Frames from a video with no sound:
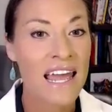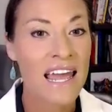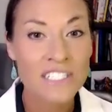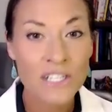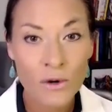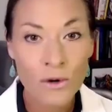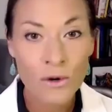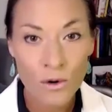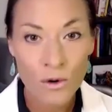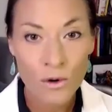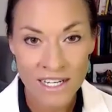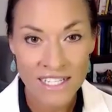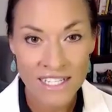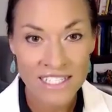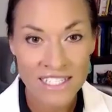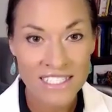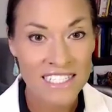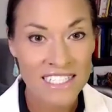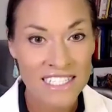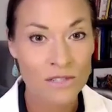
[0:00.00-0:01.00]

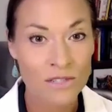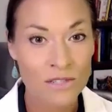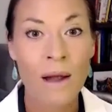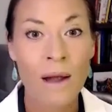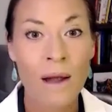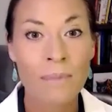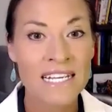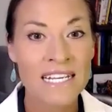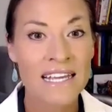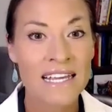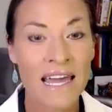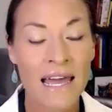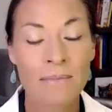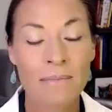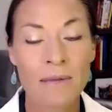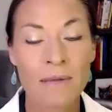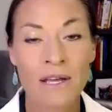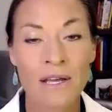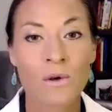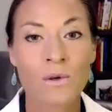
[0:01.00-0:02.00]
endocrine disrupting
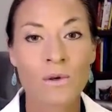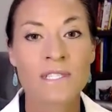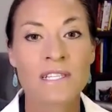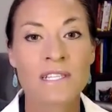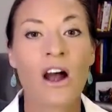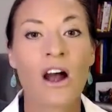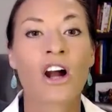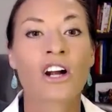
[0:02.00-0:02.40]
chemicals